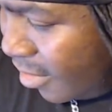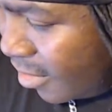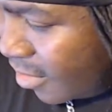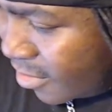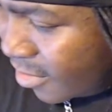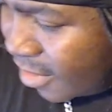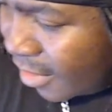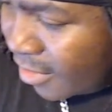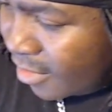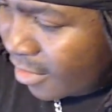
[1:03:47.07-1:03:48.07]
because it's
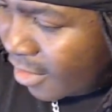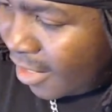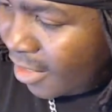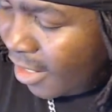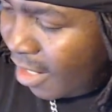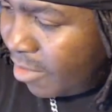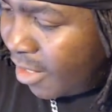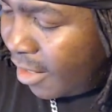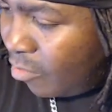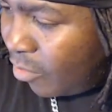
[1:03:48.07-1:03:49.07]
the kind of game you
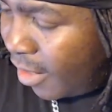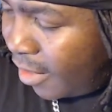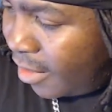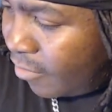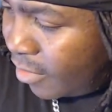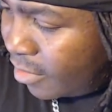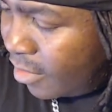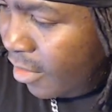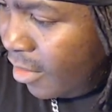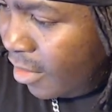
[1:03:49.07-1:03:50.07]
kind of want to have on
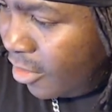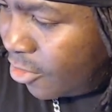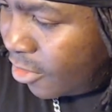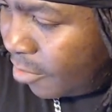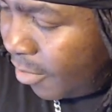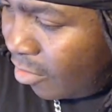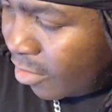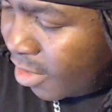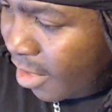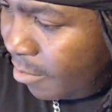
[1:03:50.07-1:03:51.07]
your system at all
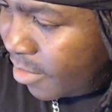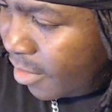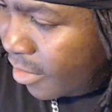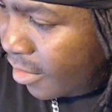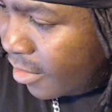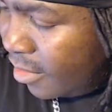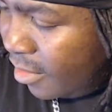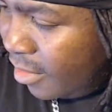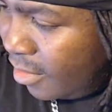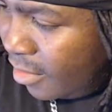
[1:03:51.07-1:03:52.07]
times. I think,
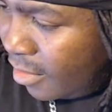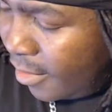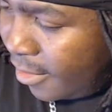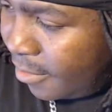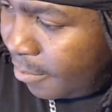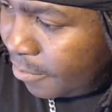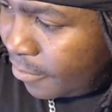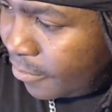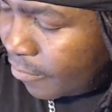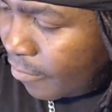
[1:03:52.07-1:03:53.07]
um,
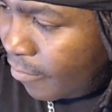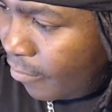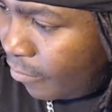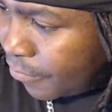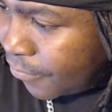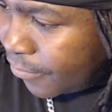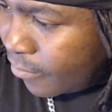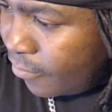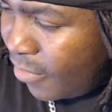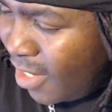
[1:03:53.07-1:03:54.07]

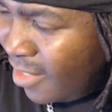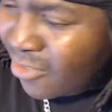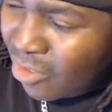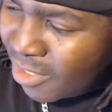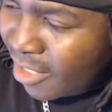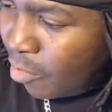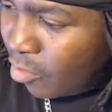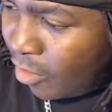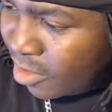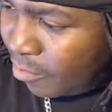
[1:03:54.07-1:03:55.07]
and so is Animal
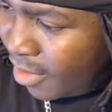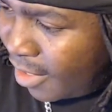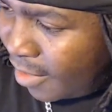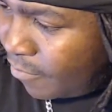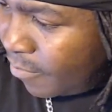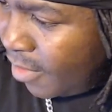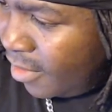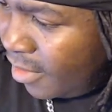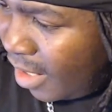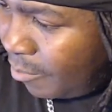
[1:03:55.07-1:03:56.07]
Crossing, but I I,
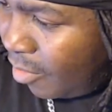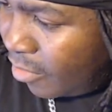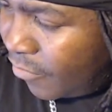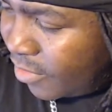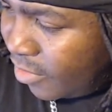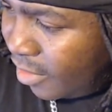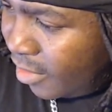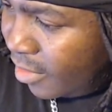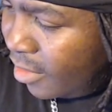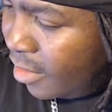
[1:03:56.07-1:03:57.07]
I bought it
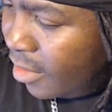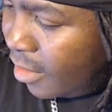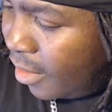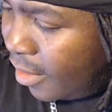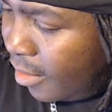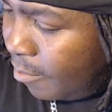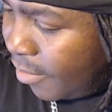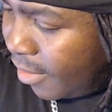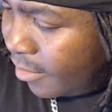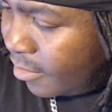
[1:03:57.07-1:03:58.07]
physically. Um,
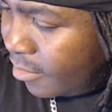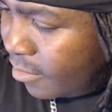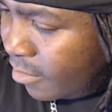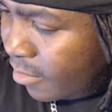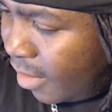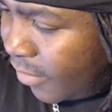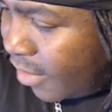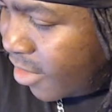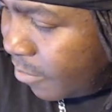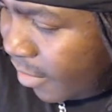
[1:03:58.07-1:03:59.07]
but I think
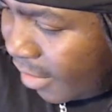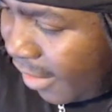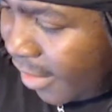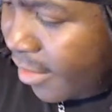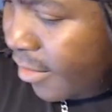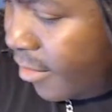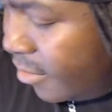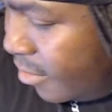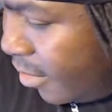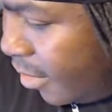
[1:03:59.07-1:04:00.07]
something like
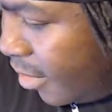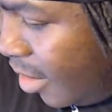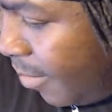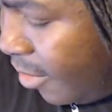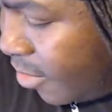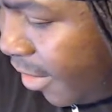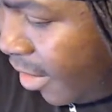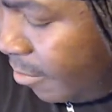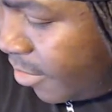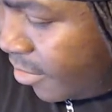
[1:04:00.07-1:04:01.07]
uh, clubhouse
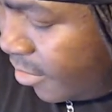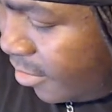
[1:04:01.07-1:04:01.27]
games.